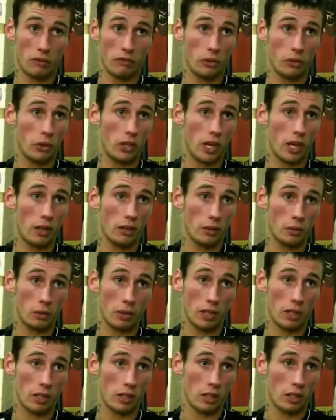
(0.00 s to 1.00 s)
come through that the
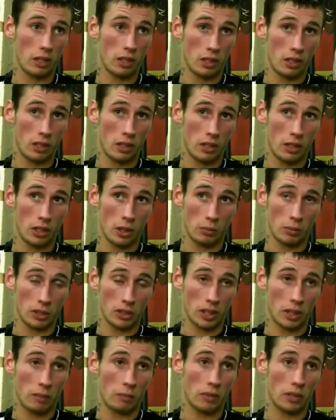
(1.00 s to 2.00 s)
winner. I'm
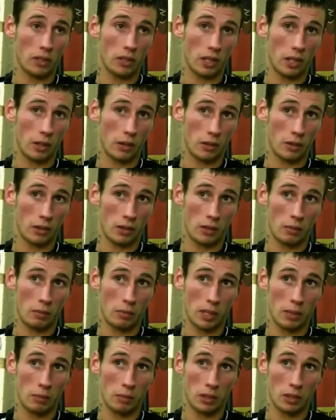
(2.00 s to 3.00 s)
the champion now,
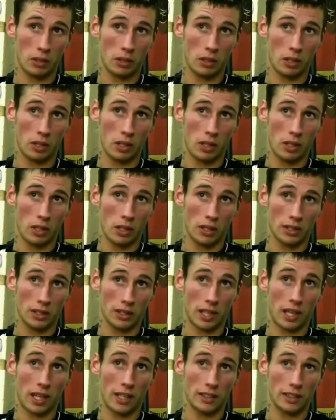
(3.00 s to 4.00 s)
and people are
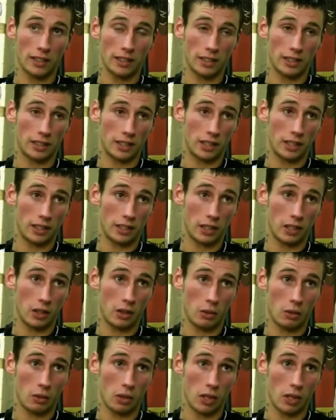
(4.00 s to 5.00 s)
starting to see
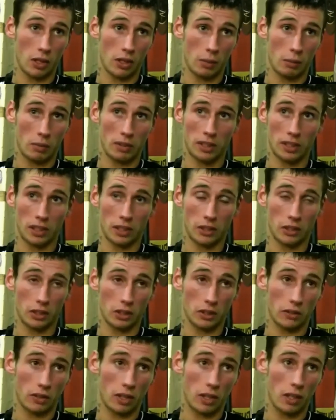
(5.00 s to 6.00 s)
the
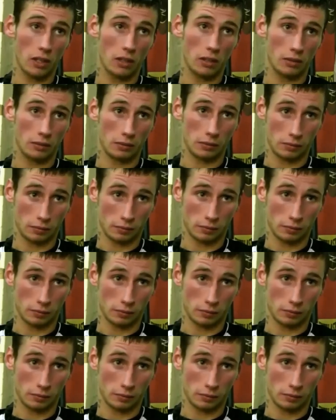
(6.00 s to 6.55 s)
potential I've got.